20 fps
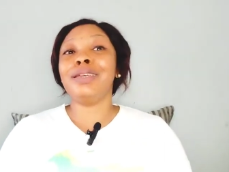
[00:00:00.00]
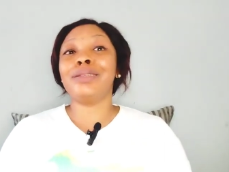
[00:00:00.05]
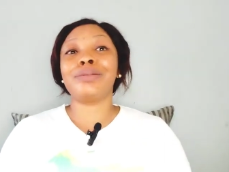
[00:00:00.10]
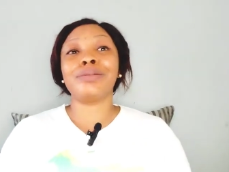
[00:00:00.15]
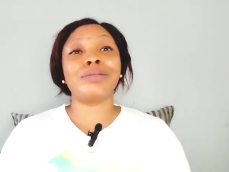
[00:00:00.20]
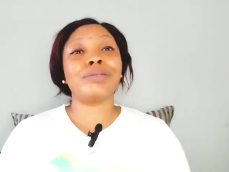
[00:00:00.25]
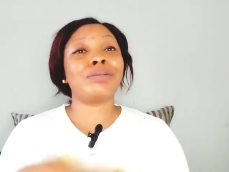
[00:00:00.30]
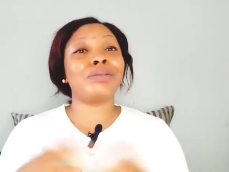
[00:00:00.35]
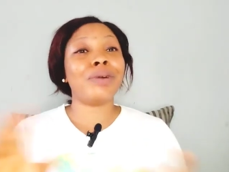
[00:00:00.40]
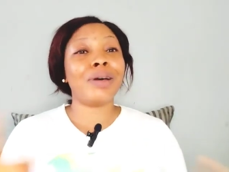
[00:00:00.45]

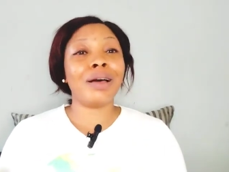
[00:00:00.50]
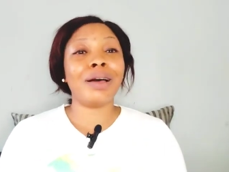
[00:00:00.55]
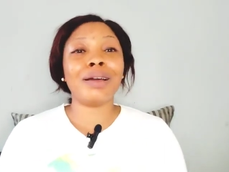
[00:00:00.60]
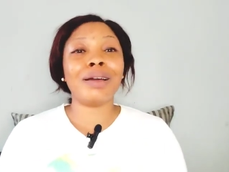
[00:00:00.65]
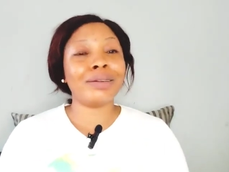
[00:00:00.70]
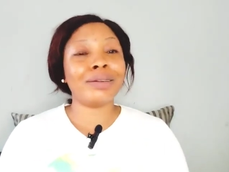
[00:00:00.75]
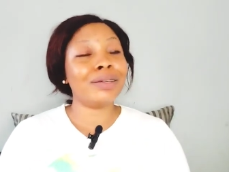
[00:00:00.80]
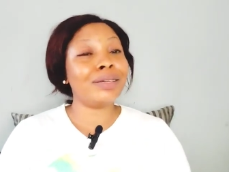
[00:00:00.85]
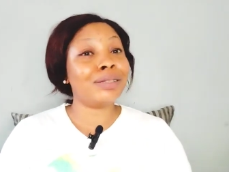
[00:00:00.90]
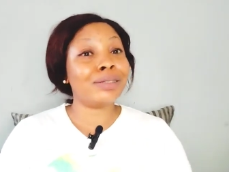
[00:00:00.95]
it was
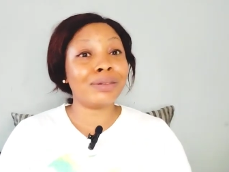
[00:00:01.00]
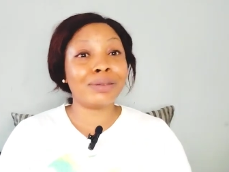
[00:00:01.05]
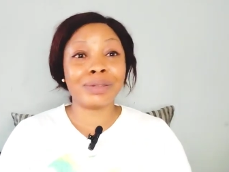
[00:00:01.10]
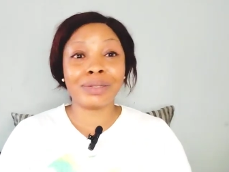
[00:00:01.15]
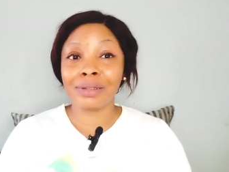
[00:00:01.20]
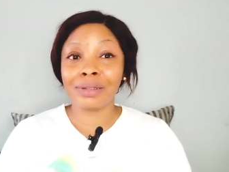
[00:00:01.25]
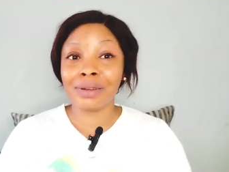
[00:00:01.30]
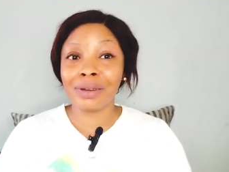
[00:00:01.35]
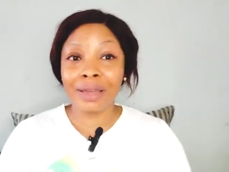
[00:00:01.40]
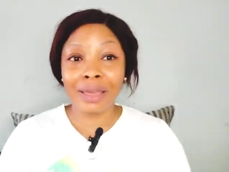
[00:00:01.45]
work. It
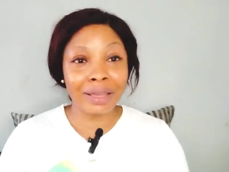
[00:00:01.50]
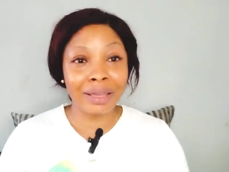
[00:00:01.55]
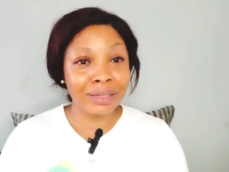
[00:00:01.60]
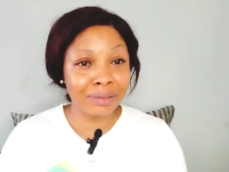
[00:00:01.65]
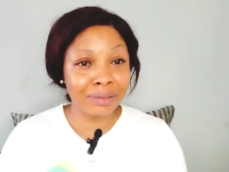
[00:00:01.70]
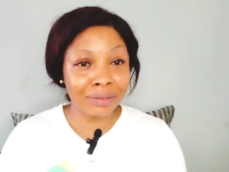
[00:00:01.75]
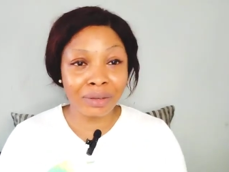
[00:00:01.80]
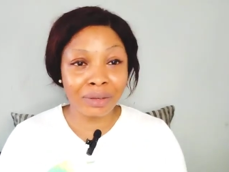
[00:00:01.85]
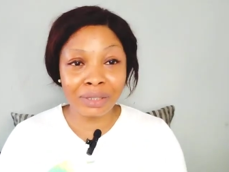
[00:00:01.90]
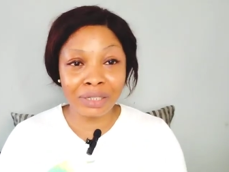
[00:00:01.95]
was not
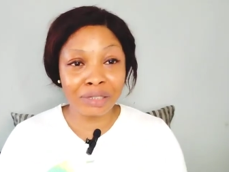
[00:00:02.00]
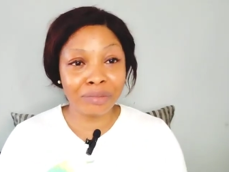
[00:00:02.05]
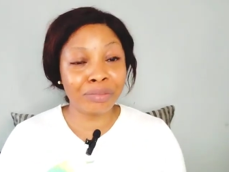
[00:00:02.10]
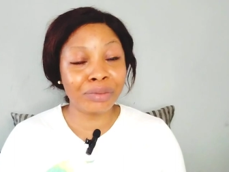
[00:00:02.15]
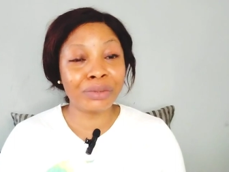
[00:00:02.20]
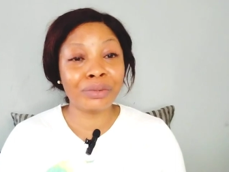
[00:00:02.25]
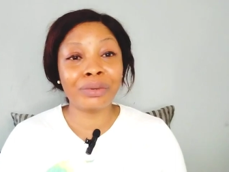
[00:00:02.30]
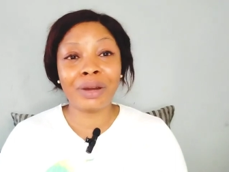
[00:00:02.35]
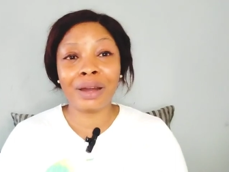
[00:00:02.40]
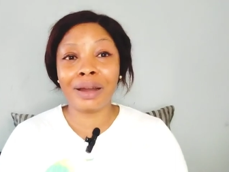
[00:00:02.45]

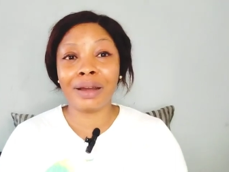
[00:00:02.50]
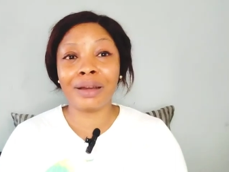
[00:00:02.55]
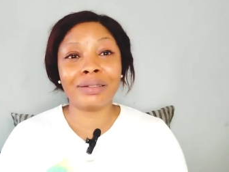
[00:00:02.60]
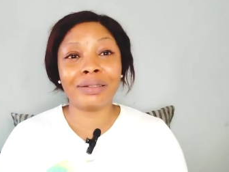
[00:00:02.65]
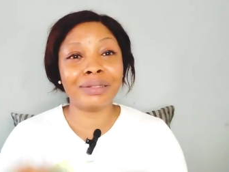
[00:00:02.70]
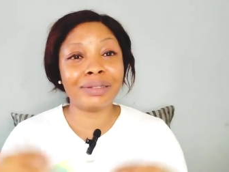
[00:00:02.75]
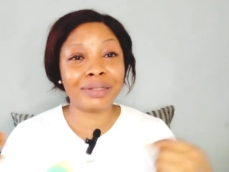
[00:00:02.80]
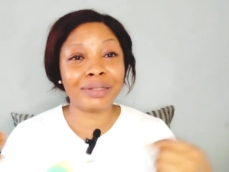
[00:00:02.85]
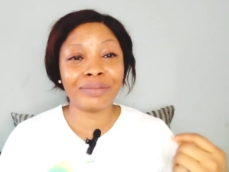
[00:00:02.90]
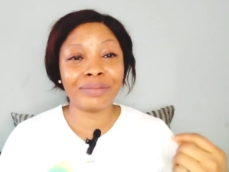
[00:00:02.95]
audible
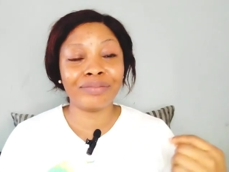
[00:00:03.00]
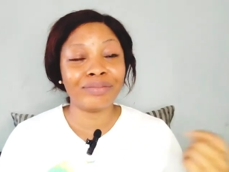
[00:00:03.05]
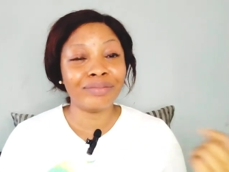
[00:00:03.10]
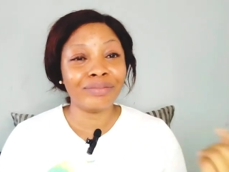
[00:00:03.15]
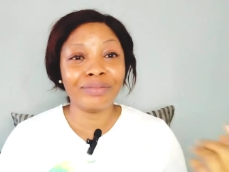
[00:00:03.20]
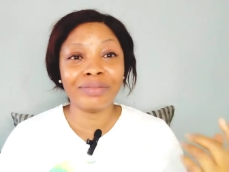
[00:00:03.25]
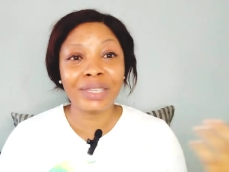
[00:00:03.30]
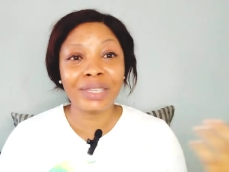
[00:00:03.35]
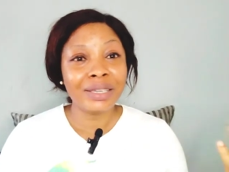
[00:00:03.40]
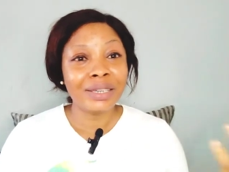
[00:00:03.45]
and
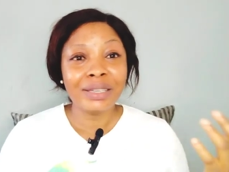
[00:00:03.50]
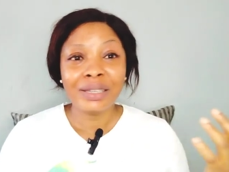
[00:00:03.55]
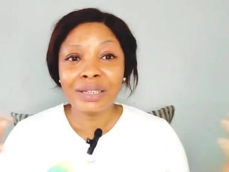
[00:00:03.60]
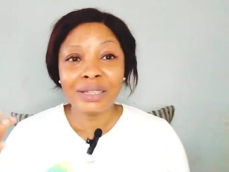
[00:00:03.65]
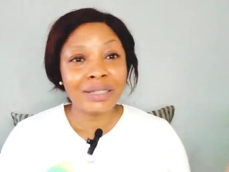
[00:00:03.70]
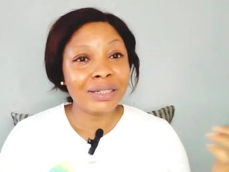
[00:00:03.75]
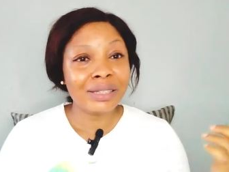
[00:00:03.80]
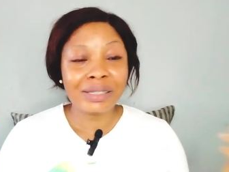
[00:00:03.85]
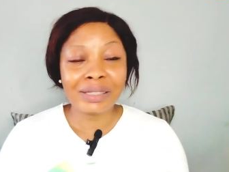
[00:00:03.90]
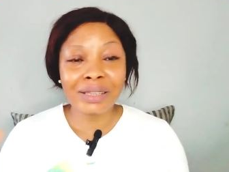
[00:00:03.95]

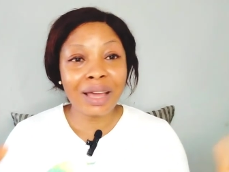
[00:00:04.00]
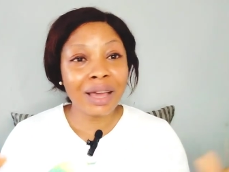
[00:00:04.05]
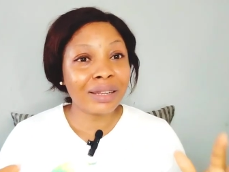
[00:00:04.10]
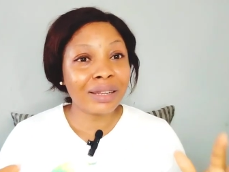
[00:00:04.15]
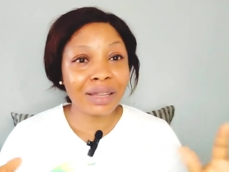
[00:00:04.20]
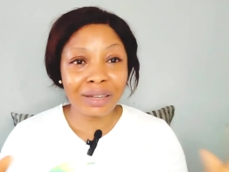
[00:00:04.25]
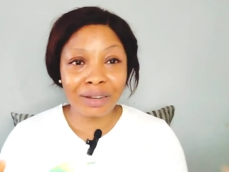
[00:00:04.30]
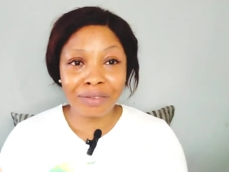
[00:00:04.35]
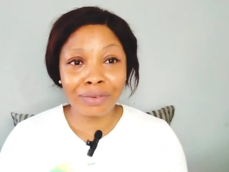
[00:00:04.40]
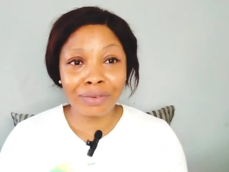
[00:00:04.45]
the
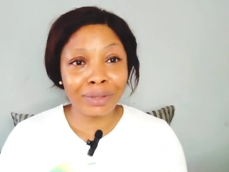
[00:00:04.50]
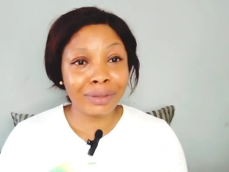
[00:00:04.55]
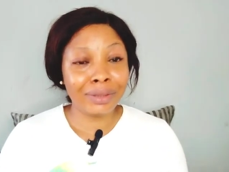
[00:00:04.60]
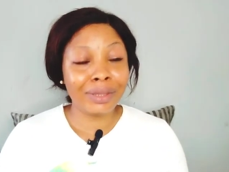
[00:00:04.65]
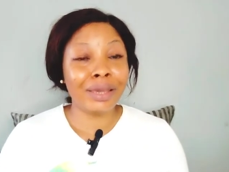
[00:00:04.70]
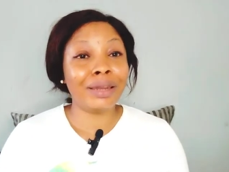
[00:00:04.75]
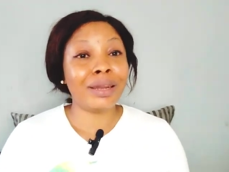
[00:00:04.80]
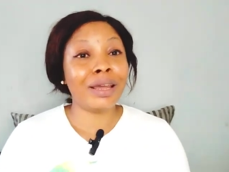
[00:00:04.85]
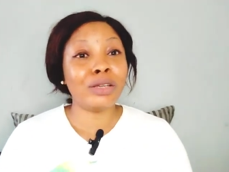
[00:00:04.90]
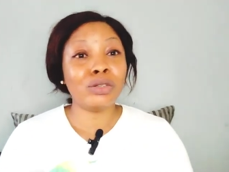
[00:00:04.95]
sound and
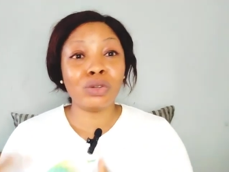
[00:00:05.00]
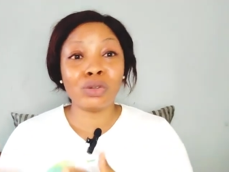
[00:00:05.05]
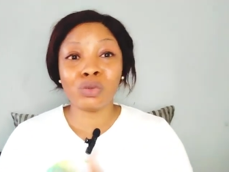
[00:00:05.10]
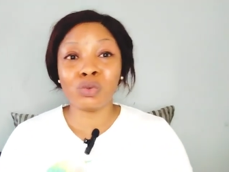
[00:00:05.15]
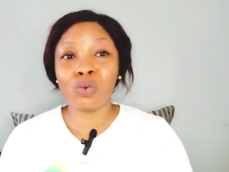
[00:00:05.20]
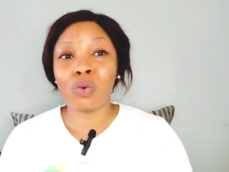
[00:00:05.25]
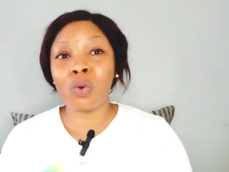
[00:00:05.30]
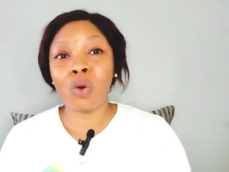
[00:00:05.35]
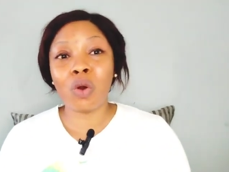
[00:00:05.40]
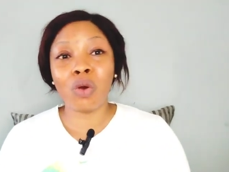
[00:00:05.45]
everything. I
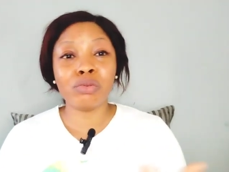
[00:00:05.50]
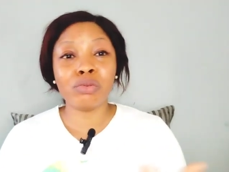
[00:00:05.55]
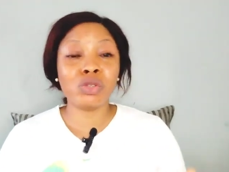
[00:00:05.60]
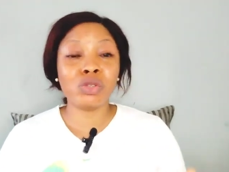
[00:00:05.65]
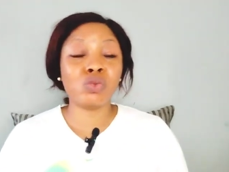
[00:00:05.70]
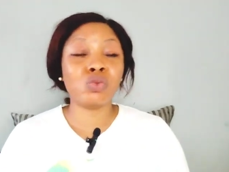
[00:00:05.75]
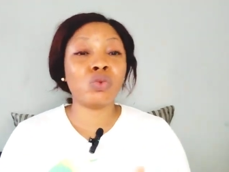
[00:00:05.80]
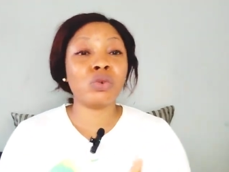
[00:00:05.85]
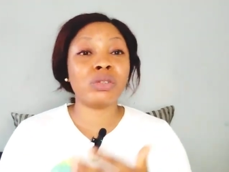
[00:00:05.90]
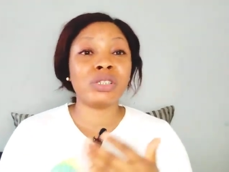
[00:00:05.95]
just woke up,
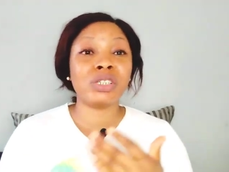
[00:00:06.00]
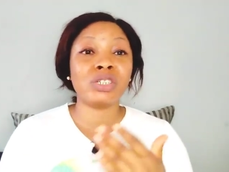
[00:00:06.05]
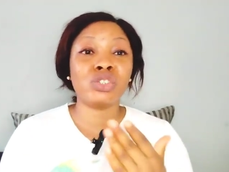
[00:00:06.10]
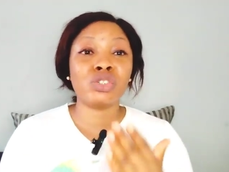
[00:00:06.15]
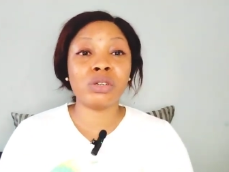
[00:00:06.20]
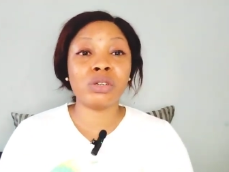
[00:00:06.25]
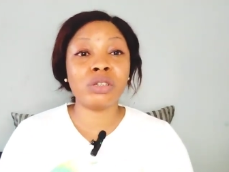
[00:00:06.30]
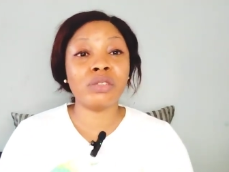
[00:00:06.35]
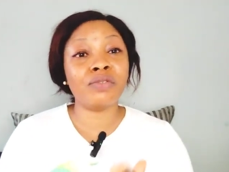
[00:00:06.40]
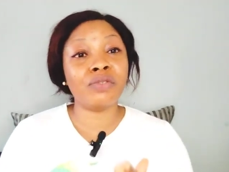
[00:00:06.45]
so it was
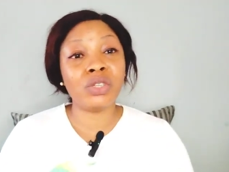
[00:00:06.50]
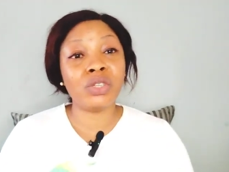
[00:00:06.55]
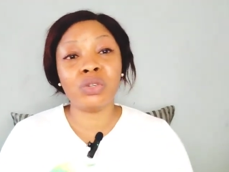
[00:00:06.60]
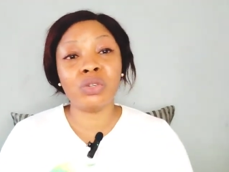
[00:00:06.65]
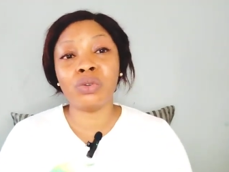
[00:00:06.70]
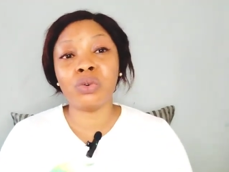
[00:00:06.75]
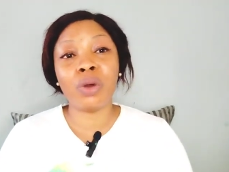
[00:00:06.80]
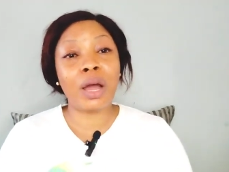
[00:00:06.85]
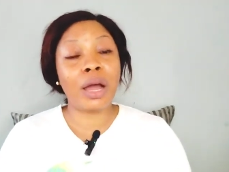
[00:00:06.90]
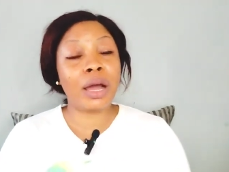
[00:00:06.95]
a short
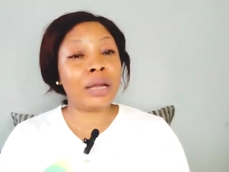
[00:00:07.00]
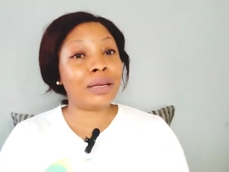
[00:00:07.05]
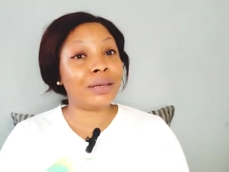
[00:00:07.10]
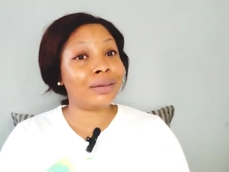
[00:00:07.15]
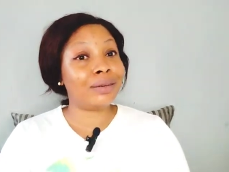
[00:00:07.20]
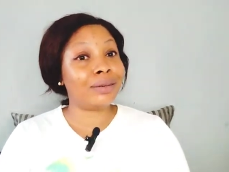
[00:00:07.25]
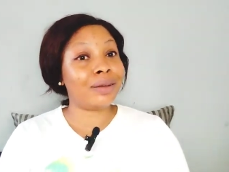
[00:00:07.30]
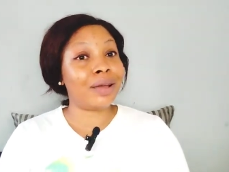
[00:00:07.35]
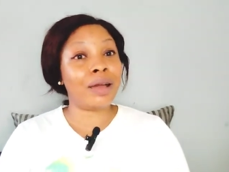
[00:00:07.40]
video, and